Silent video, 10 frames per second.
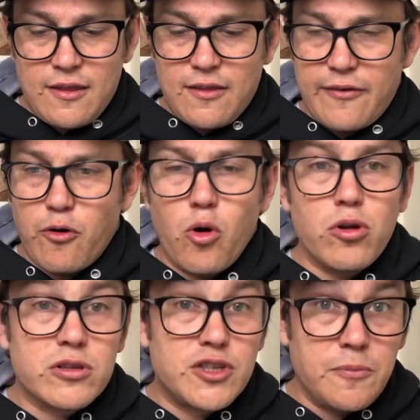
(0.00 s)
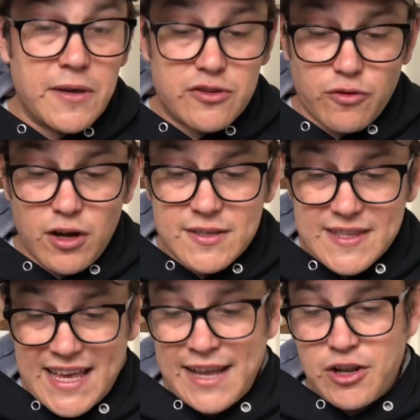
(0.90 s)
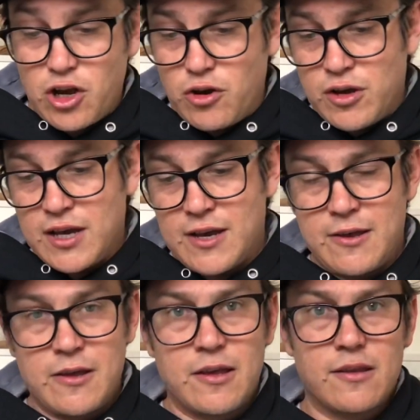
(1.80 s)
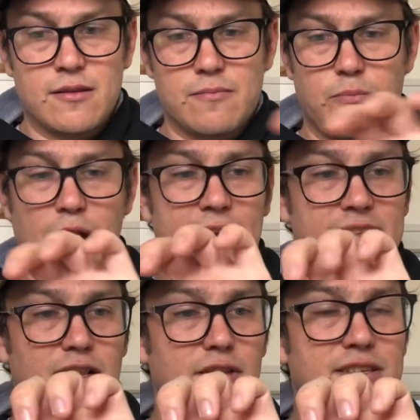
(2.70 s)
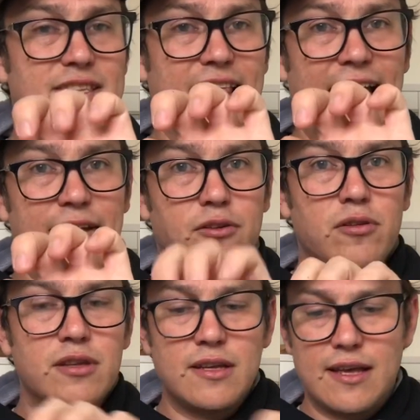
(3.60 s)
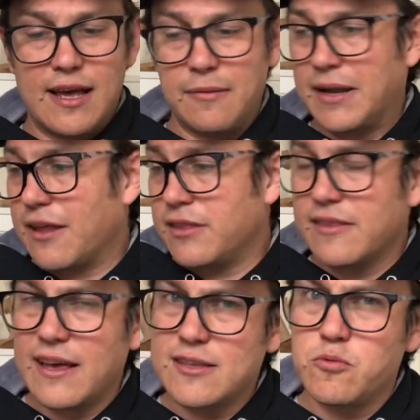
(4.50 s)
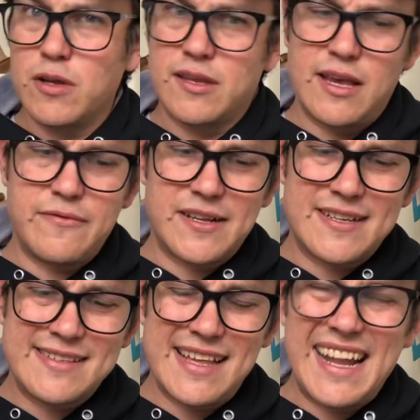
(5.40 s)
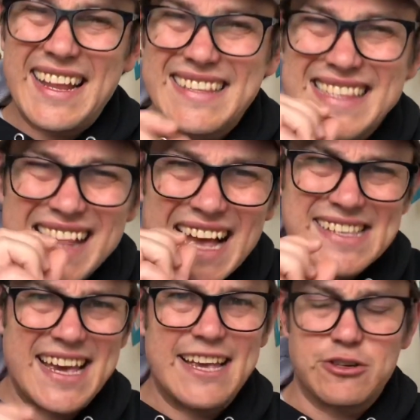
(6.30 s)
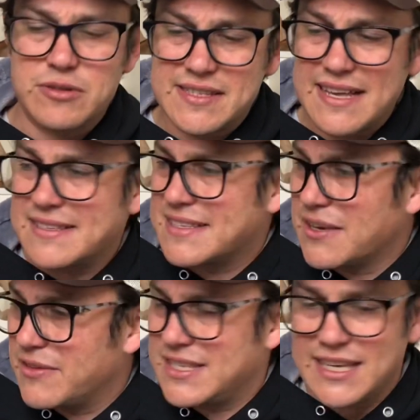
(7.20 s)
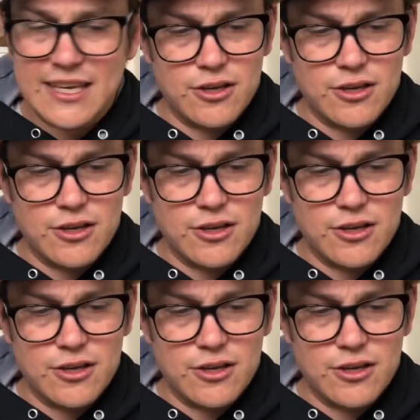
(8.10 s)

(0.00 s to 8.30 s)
they're all 2-piece rods. The Kendo breaks closer to the handle, and I think that's what gives it a slight edge on sensitivity